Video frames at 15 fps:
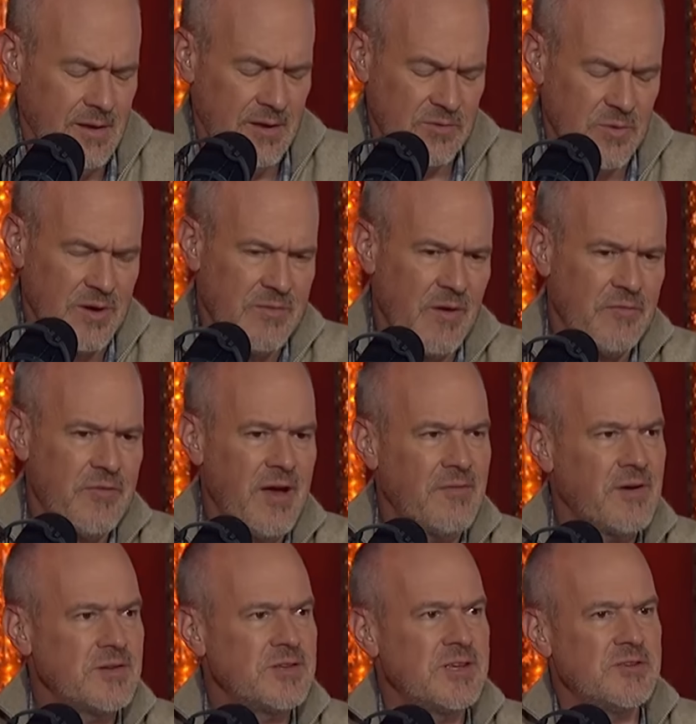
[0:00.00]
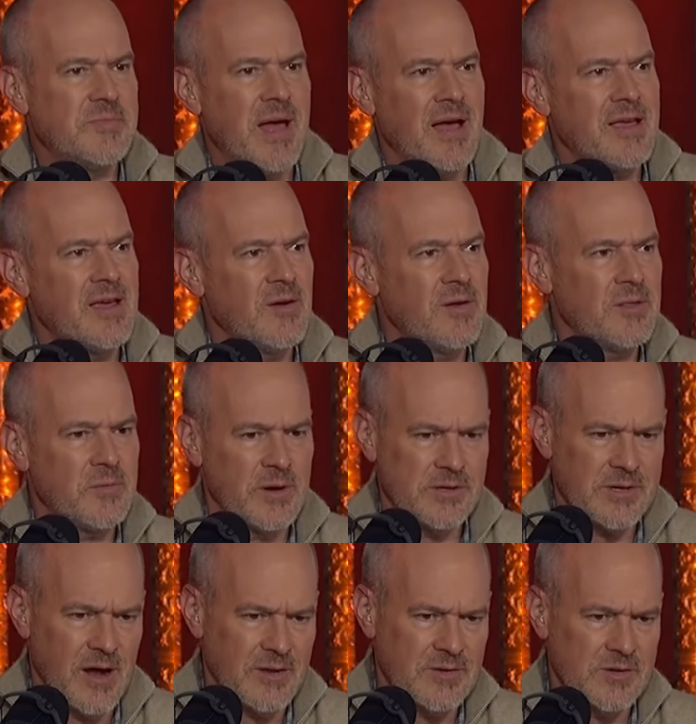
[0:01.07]
He's one of our favorites. He's back here on the
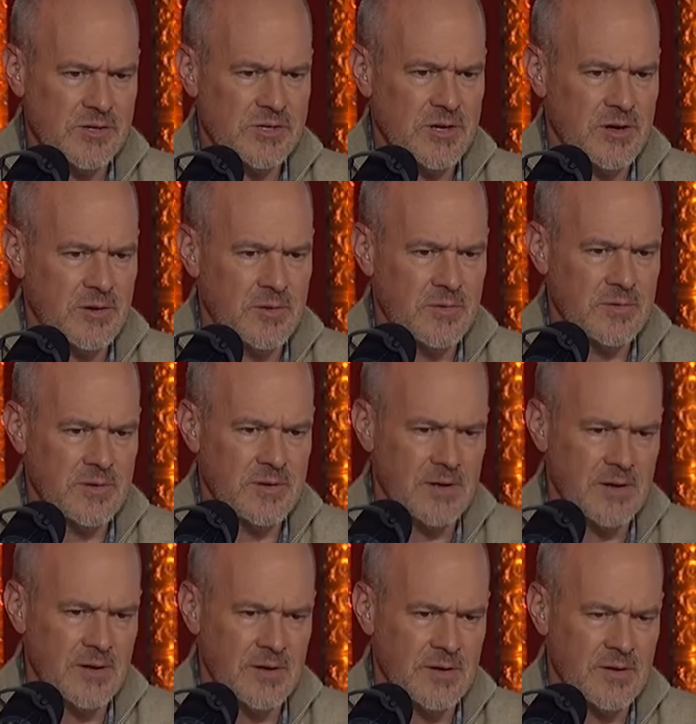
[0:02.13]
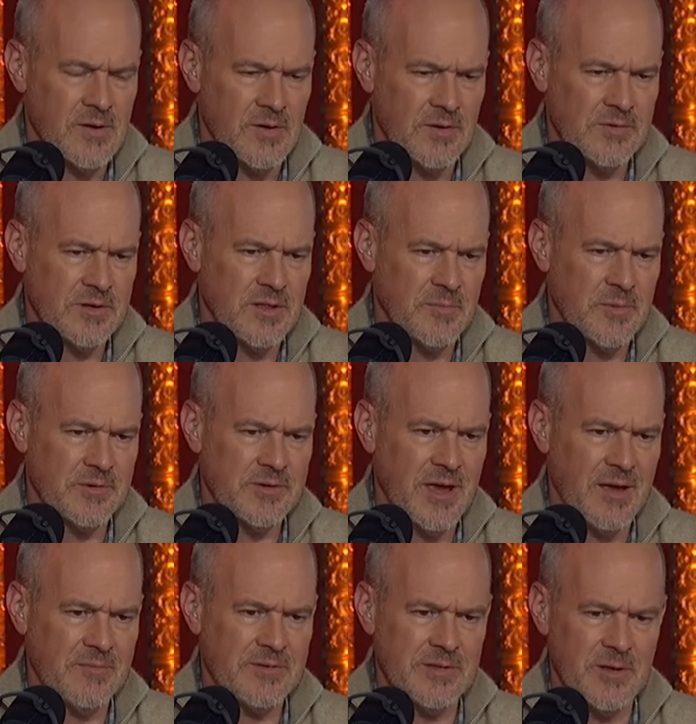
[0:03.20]
Rich Eisen Show, calls Clippers
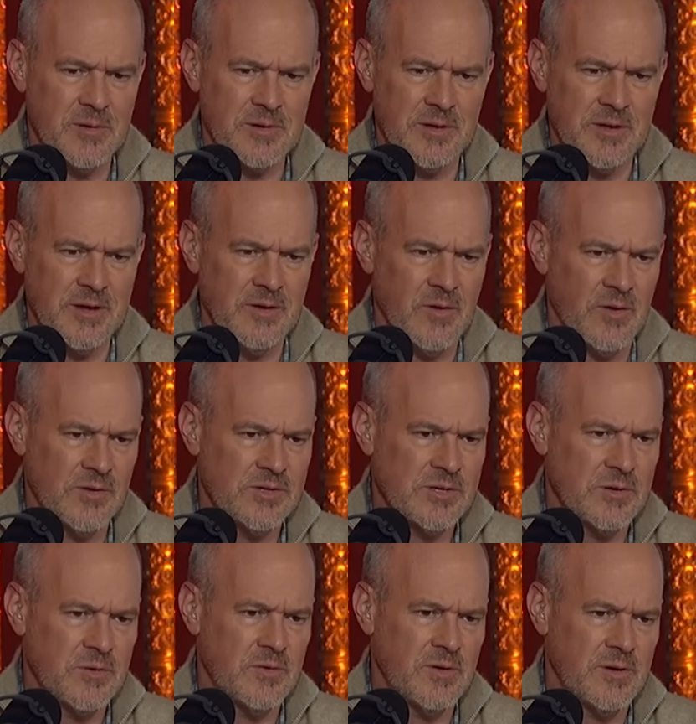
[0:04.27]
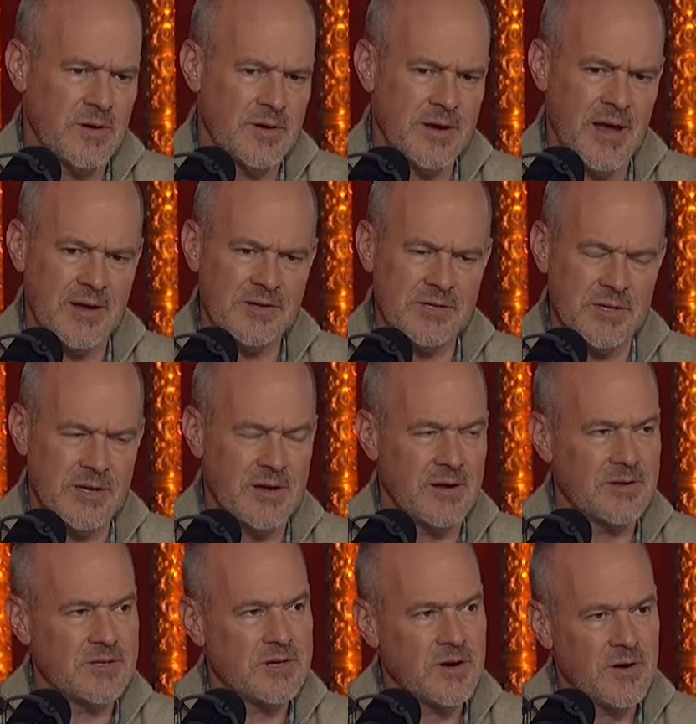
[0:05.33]
games locally, also nationally
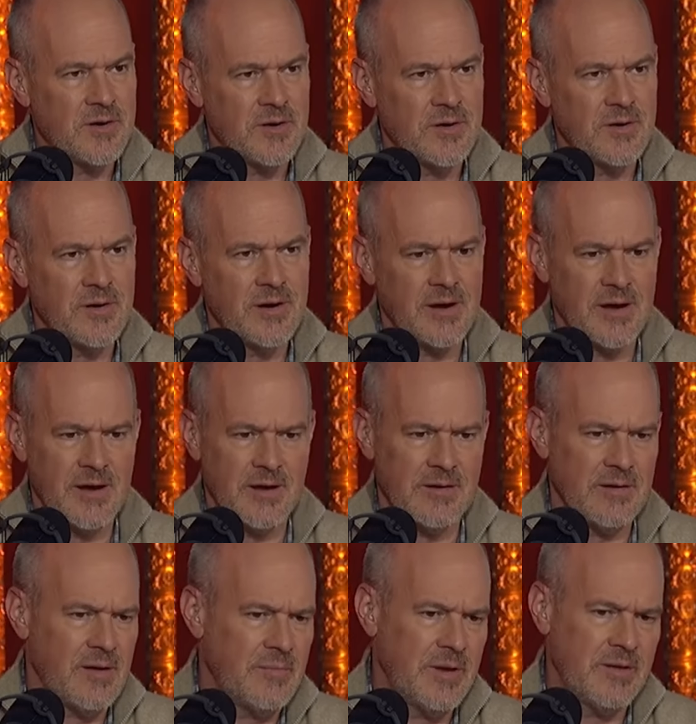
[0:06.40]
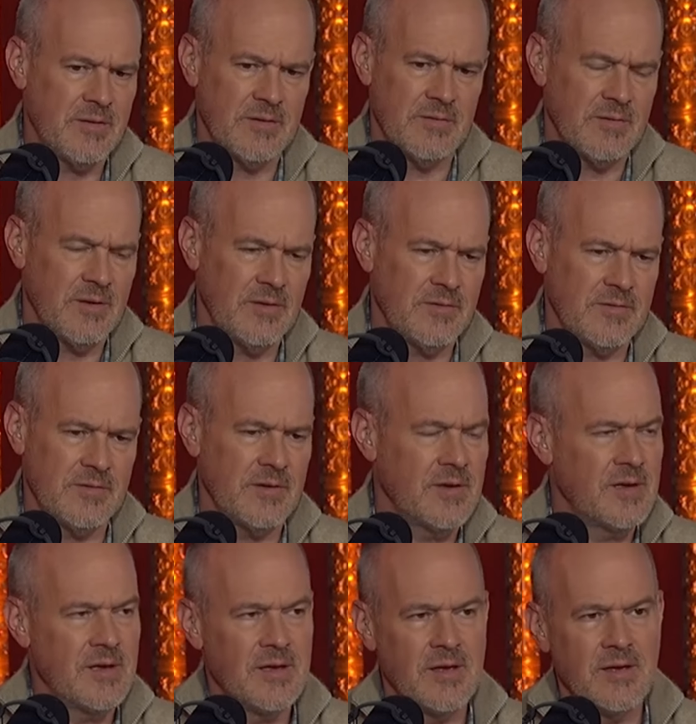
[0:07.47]
on Turner. And, I mean, he's
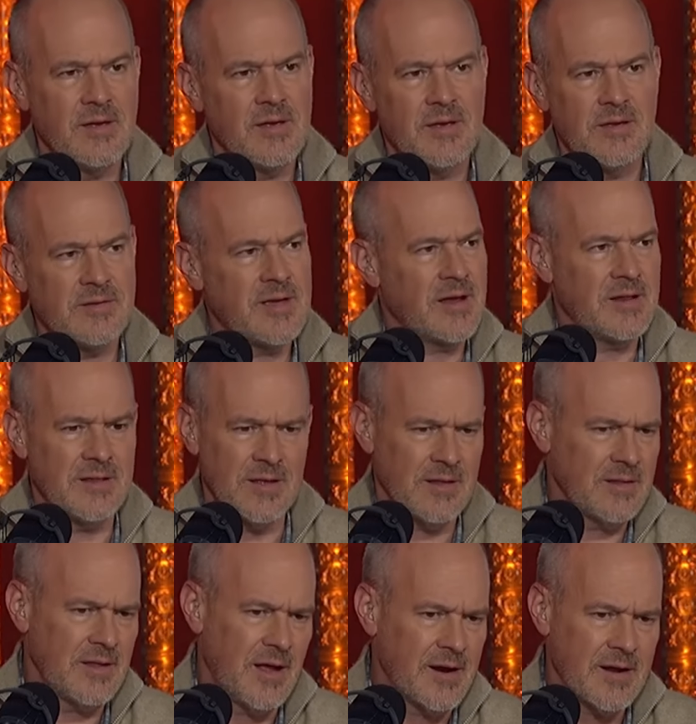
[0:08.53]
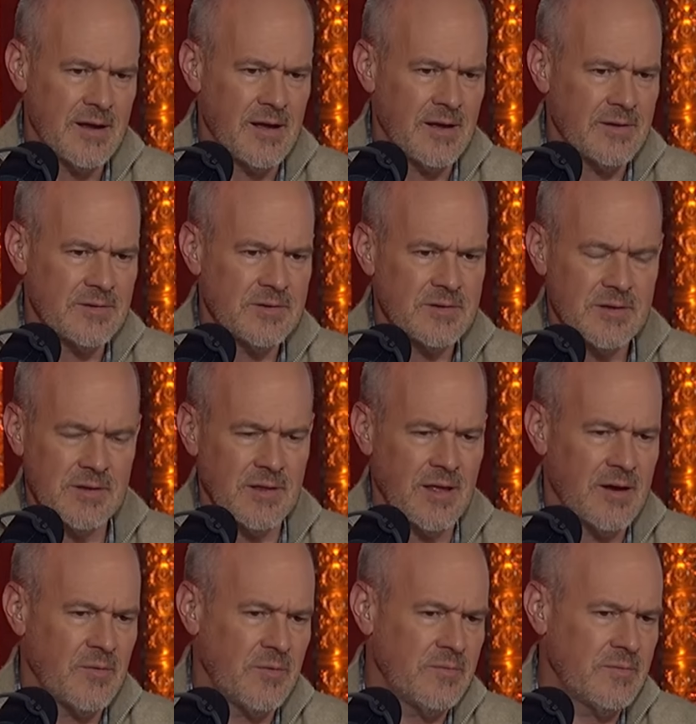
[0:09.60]
got a lot of guys and a
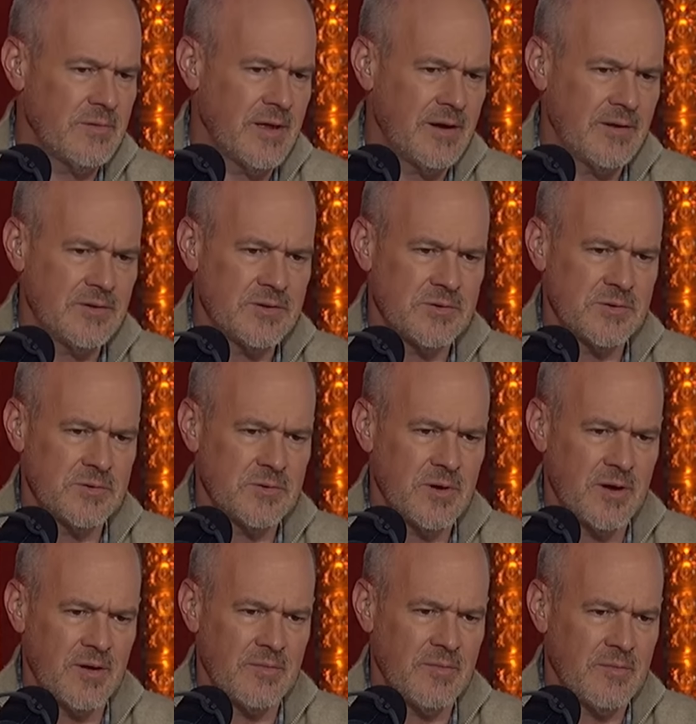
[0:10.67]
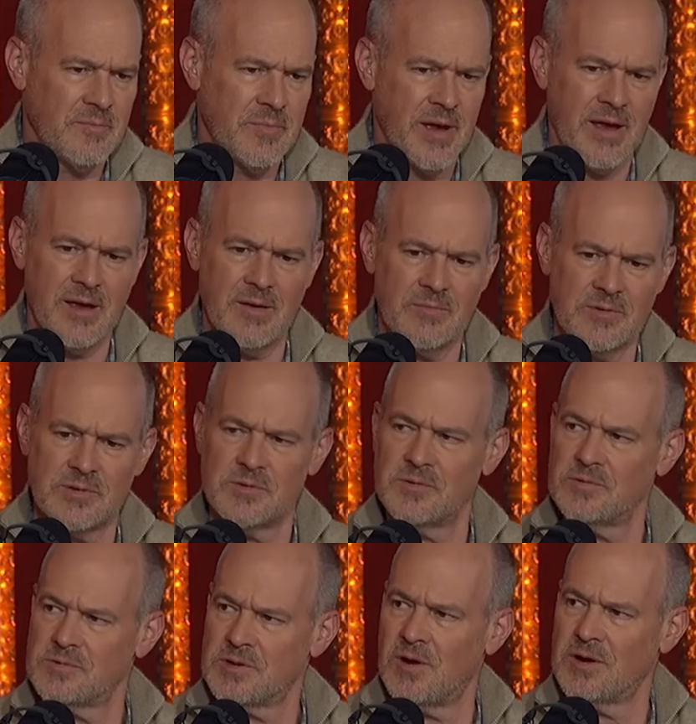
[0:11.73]
lot of ladies who pay him
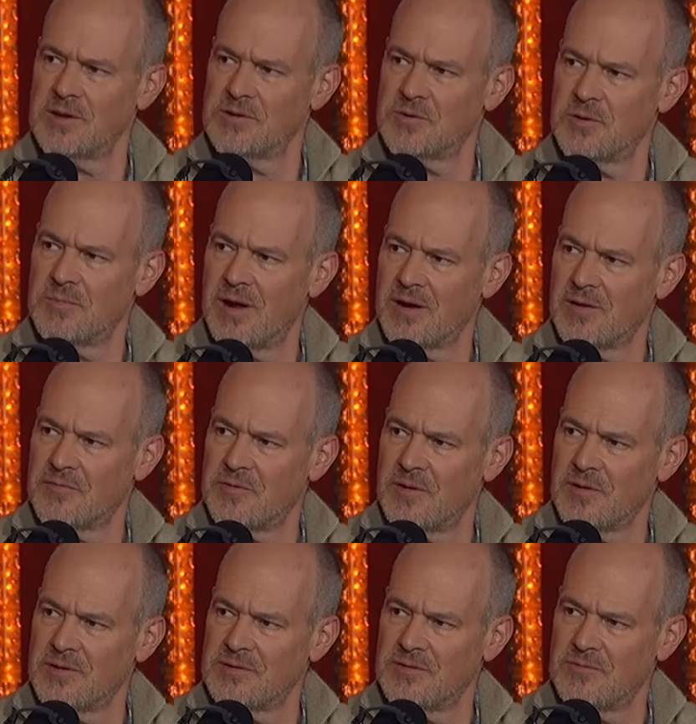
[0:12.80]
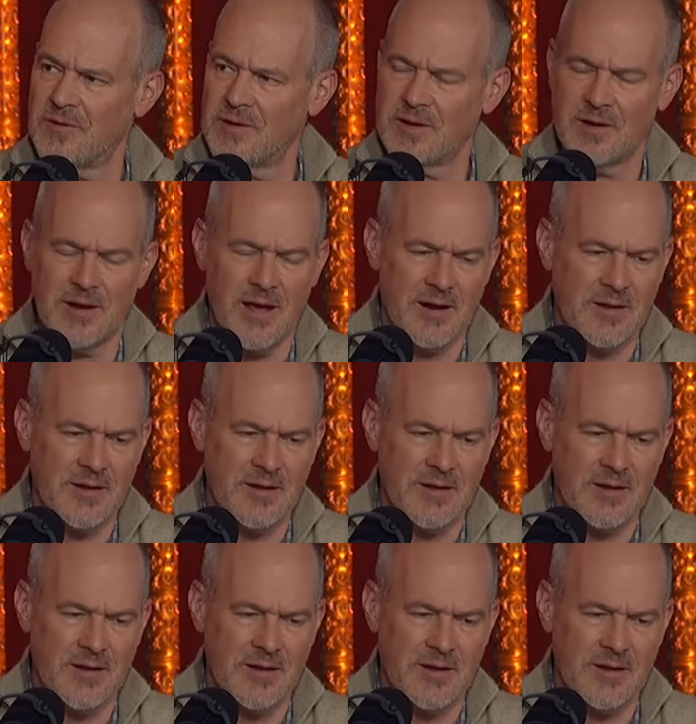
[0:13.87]
to talk into a microphone because he's very good